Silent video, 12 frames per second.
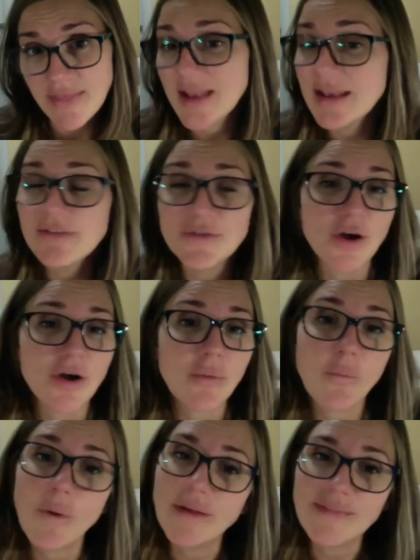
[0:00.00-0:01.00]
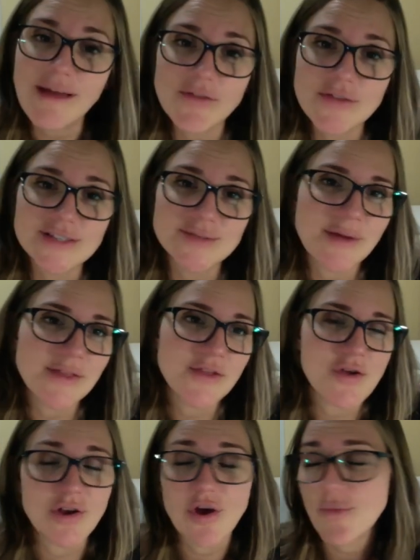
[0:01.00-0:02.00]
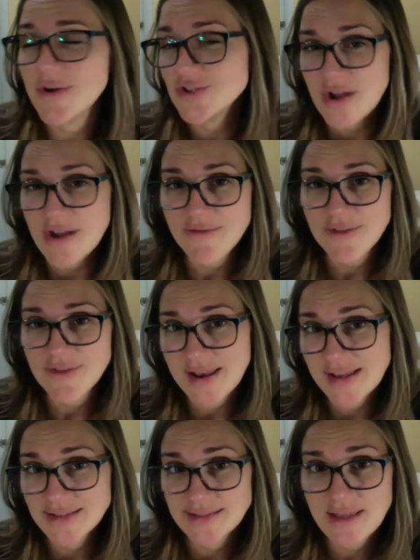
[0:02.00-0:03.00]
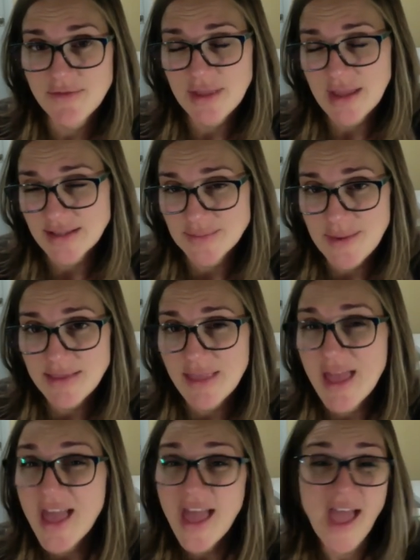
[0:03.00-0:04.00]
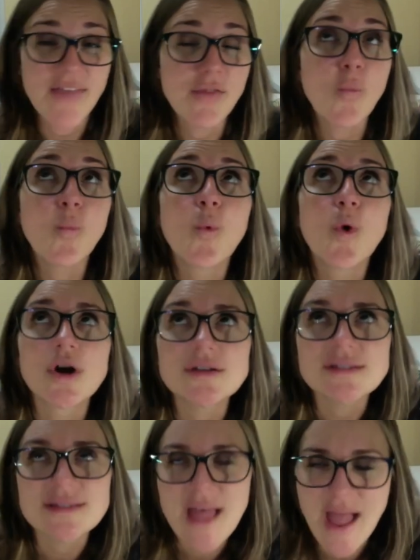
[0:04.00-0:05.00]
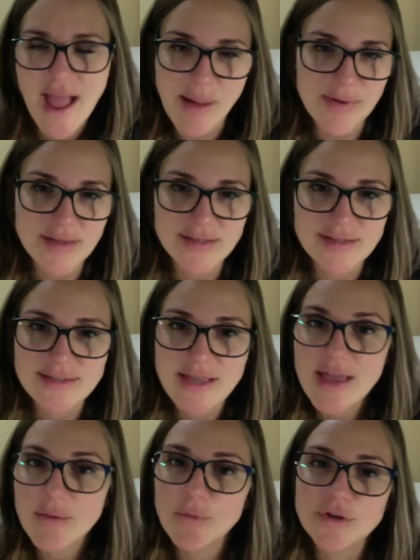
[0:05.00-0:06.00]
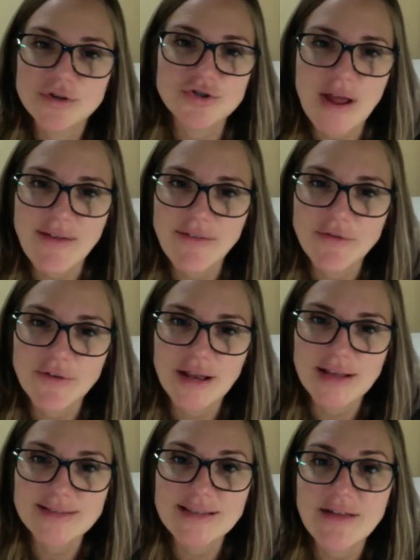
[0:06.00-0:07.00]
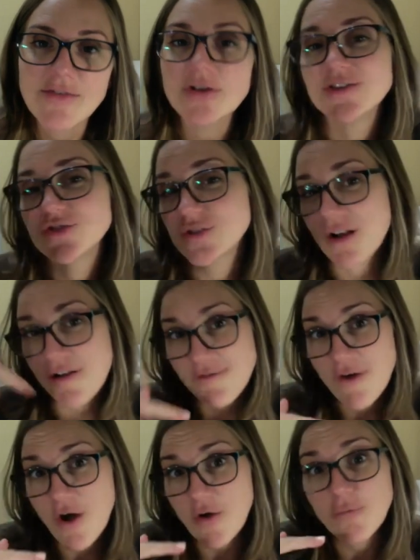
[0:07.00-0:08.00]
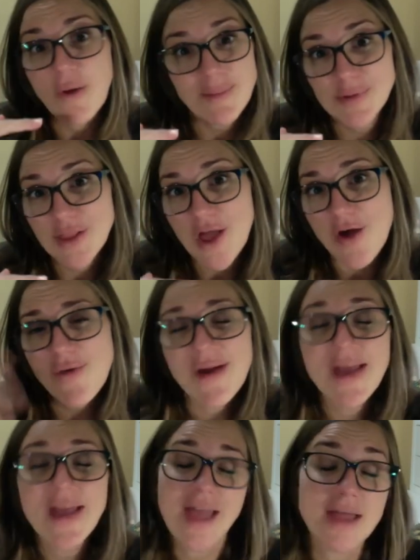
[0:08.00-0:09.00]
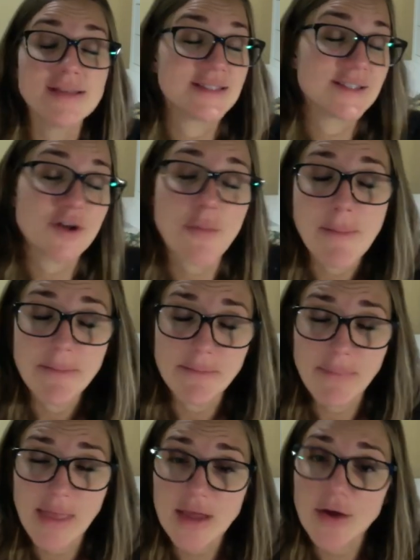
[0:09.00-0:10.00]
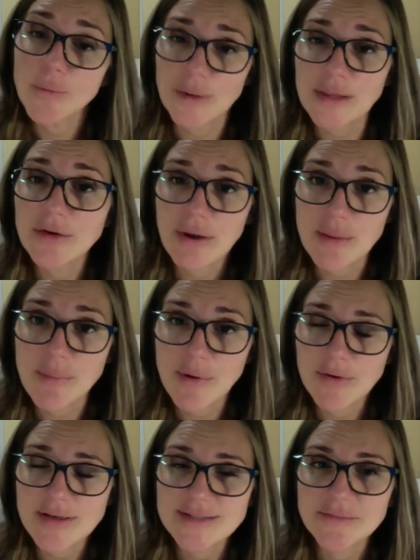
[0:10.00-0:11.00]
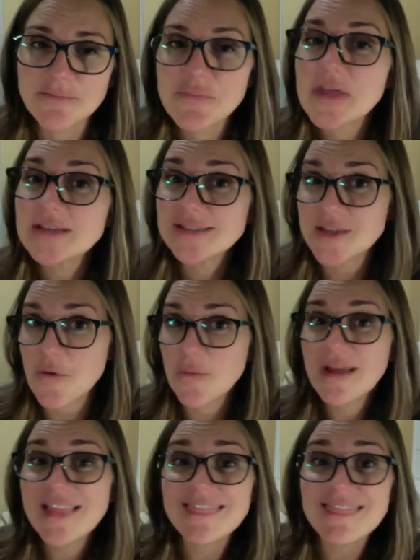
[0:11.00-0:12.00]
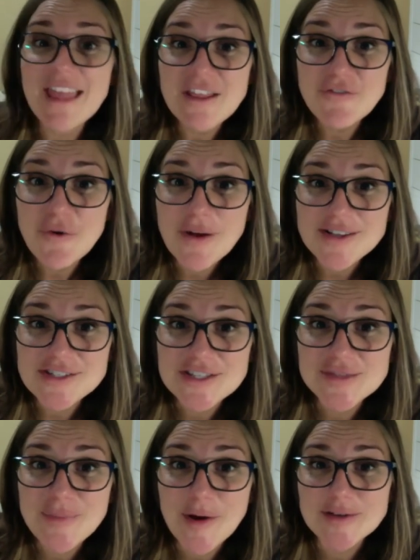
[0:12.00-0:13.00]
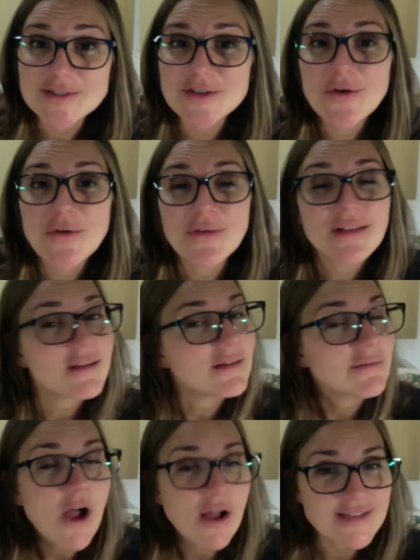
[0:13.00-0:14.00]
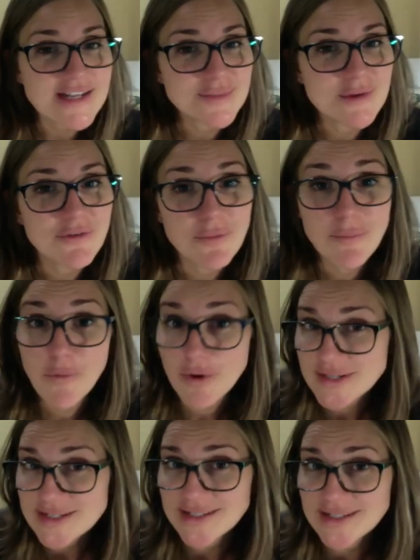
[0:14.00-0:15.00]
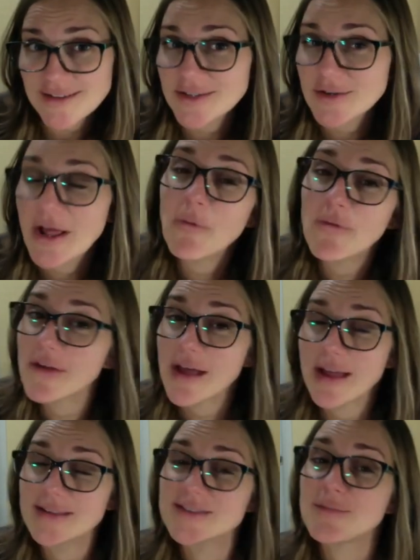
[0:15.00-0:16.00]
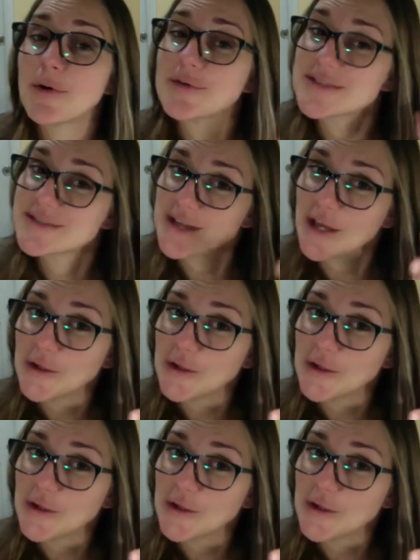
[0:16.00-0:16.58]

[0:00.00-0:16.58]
And if you're at one level this month, you can always strive for the next level next month. And the worst that happens when you're striving for the next level is you're going to fall right below and still make a really great bonus. So thank you for watching the Spark Studio, and contact me for more details on the kinds of bonuses.